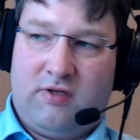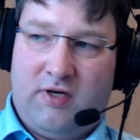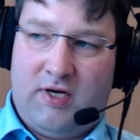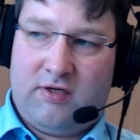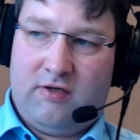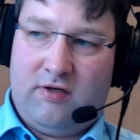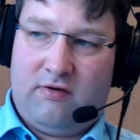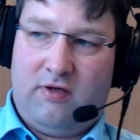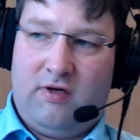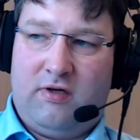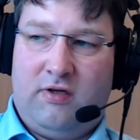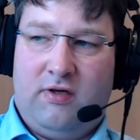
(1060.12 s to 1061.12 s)
selected, and
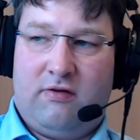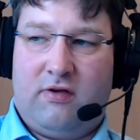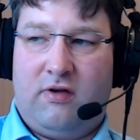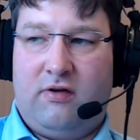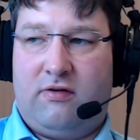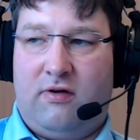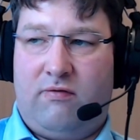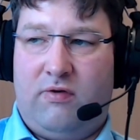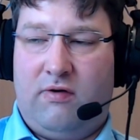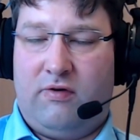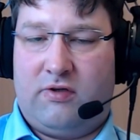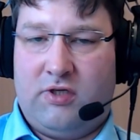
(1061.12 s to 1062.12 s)
the idea there is that
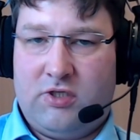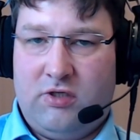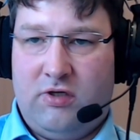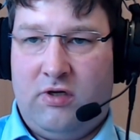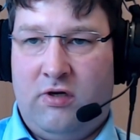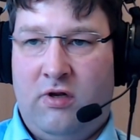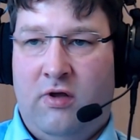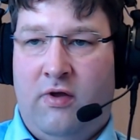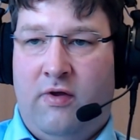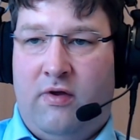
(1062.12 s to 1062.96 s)
we have additional